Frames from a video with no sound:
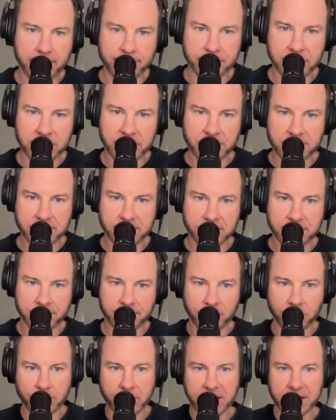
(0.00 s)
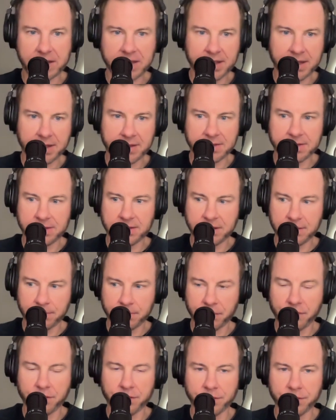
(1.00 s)
and because the filmmaking has
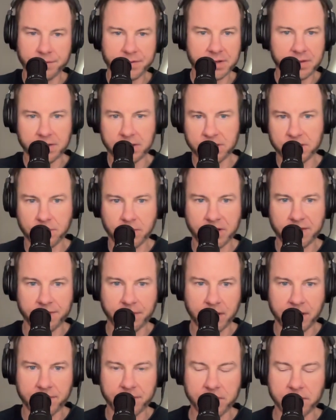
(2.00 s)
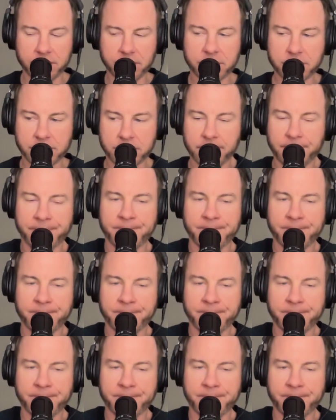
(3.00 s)
improved in the 25 years,